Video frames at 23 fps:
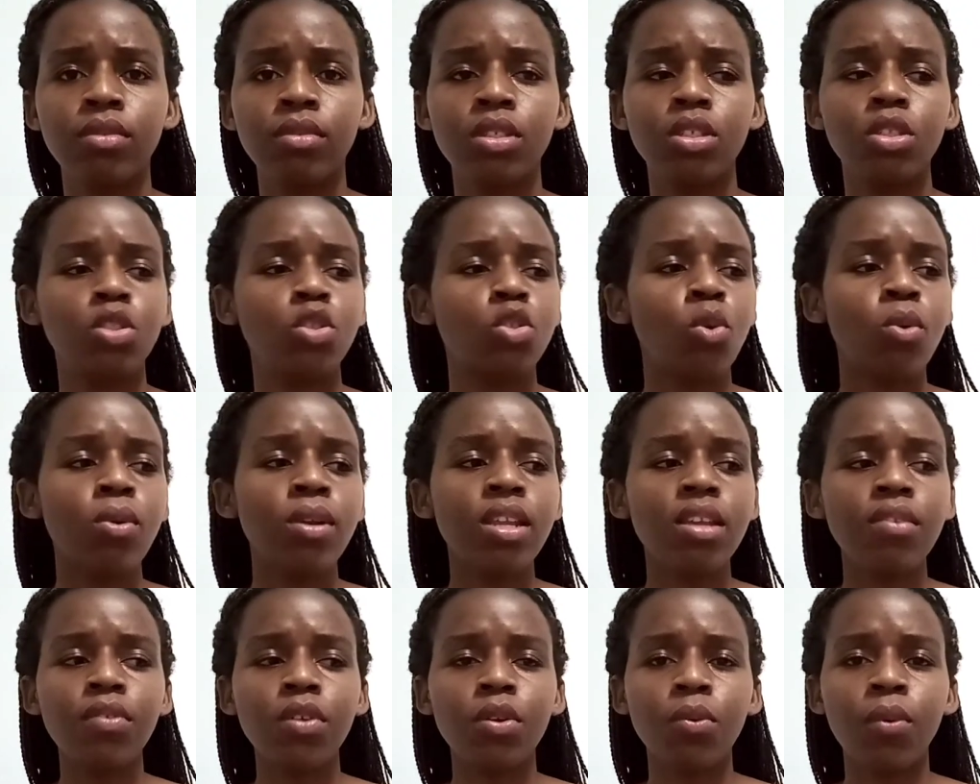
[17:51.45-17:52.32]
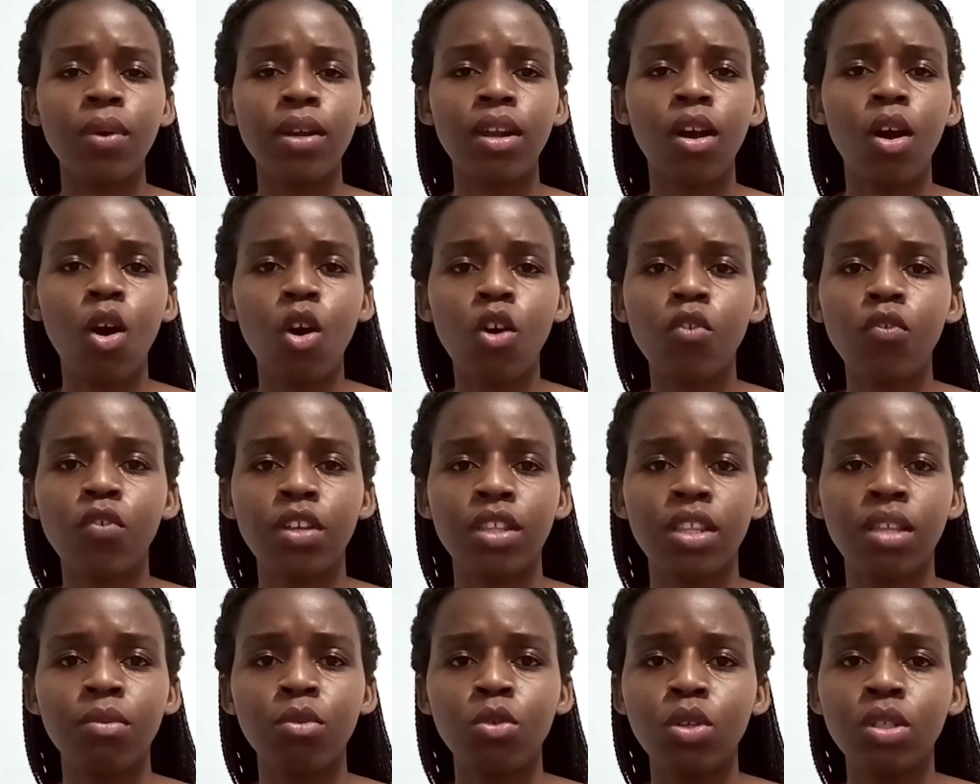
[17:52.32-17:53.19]
You don't even want to offer
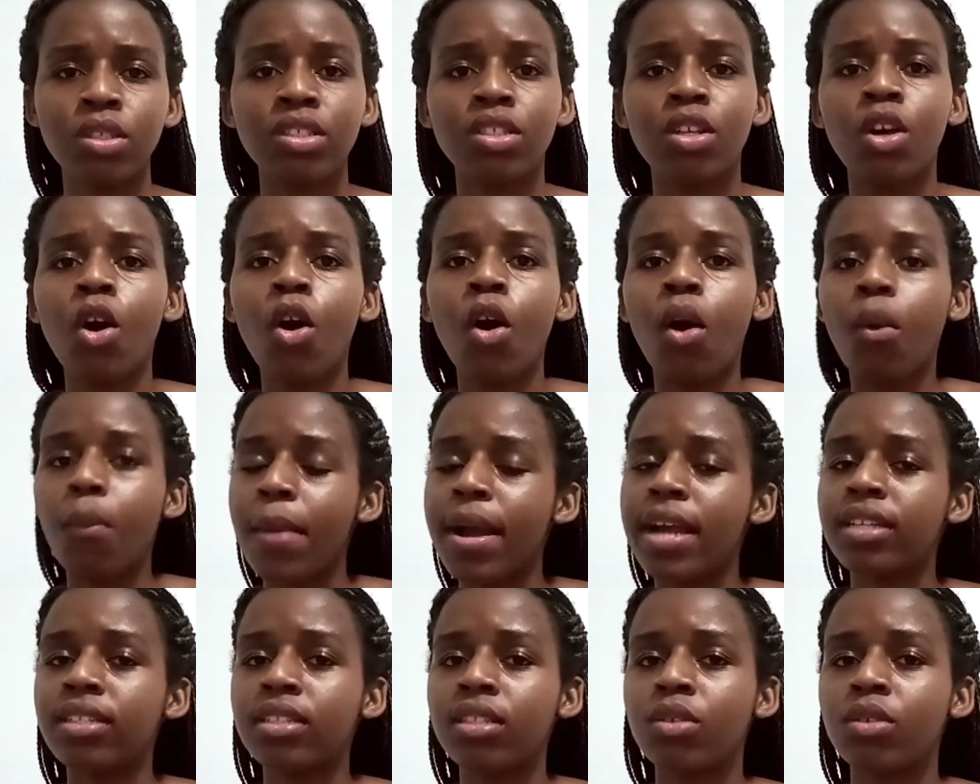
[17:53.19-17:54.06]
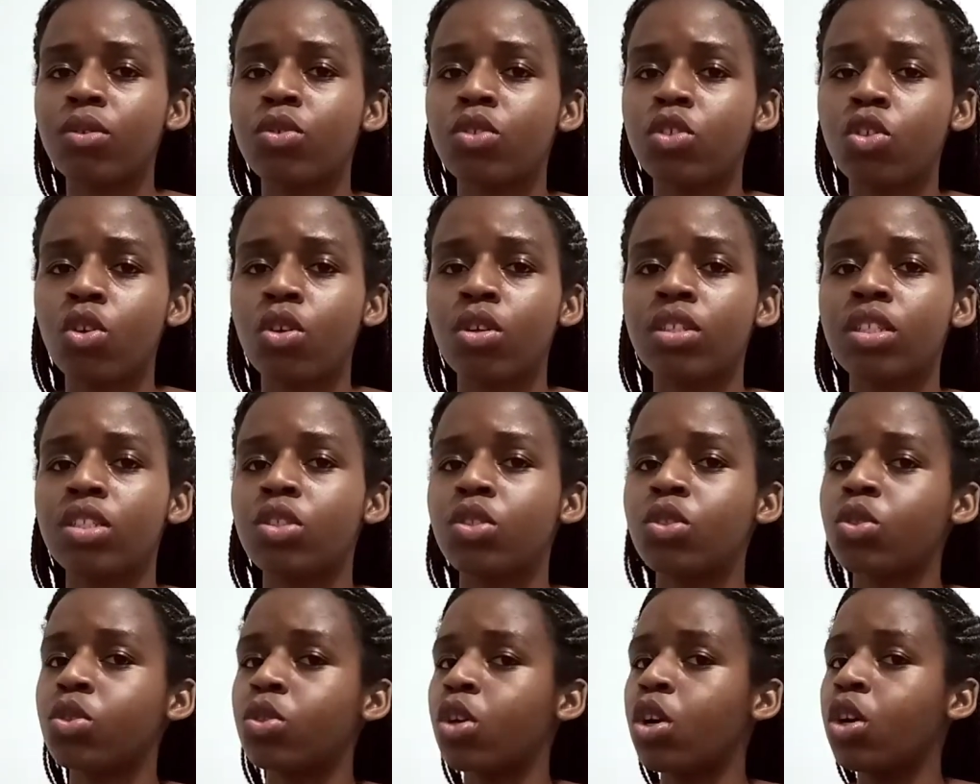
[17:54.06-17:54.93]
them, because or by a separate doctor
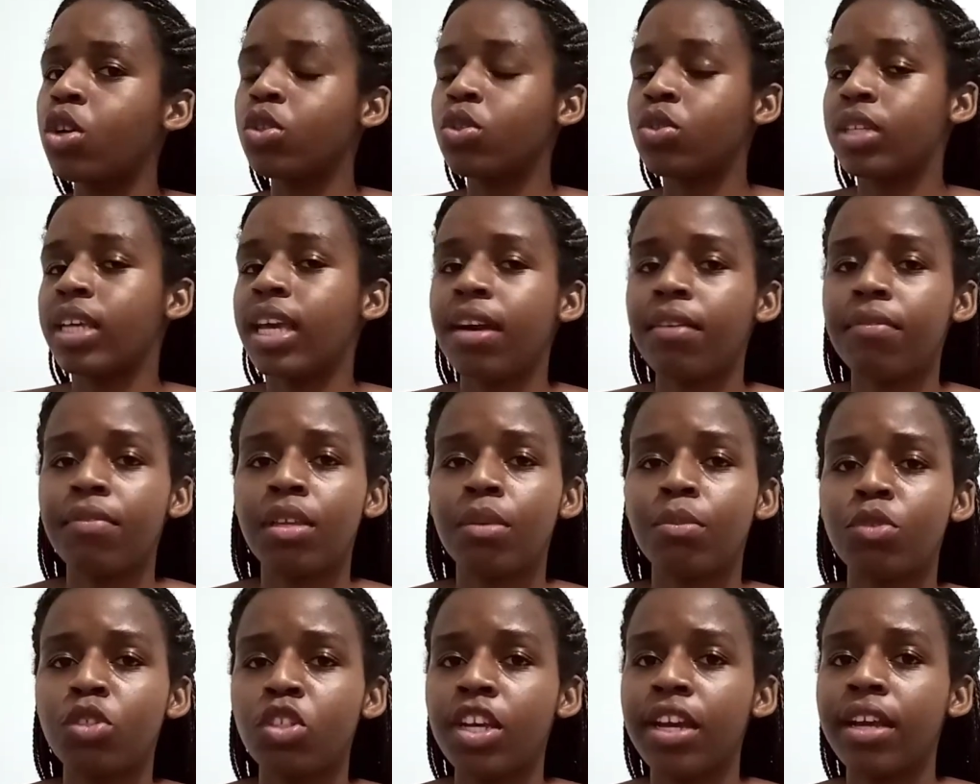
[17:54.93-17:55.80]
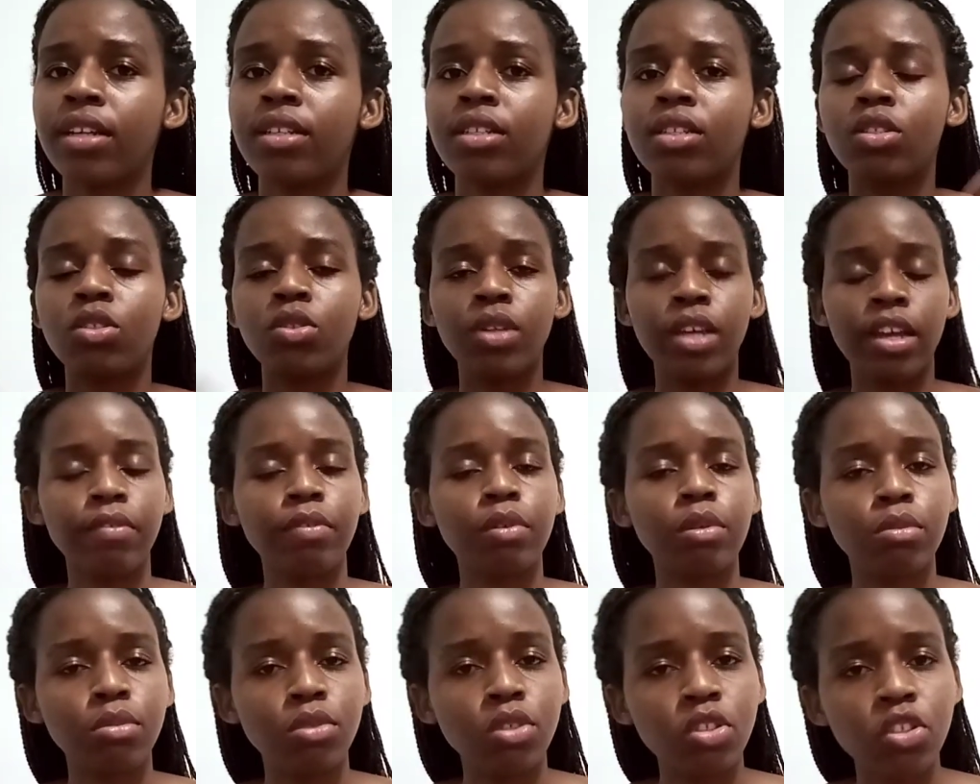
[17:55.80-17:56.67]
to have them checked, to have
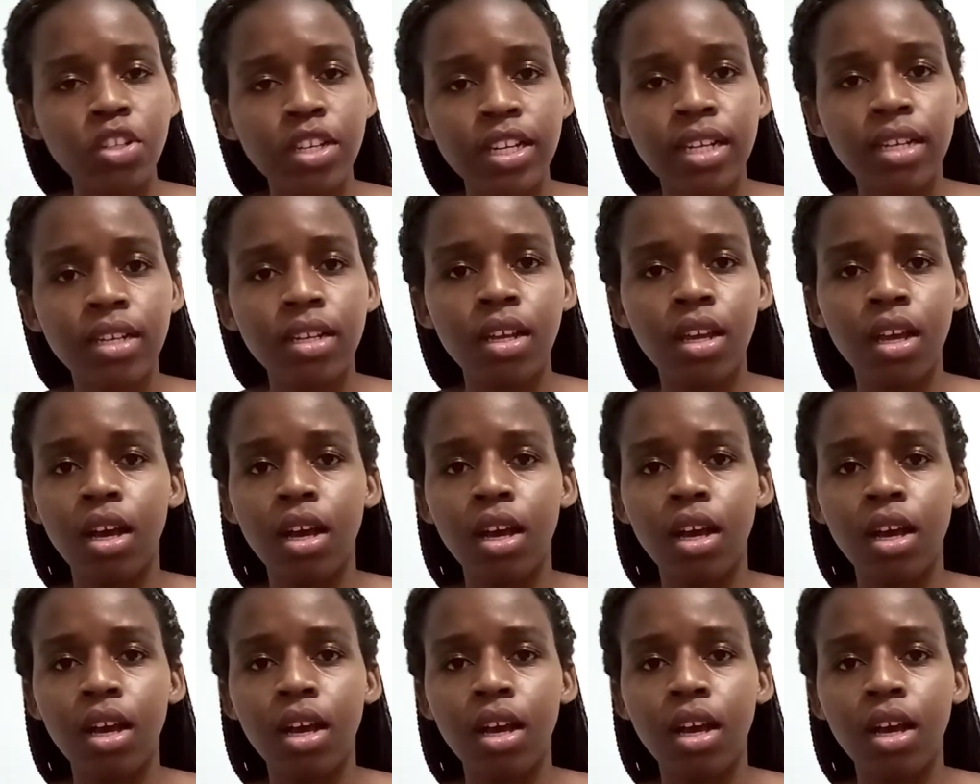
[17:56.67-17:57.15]
them treated.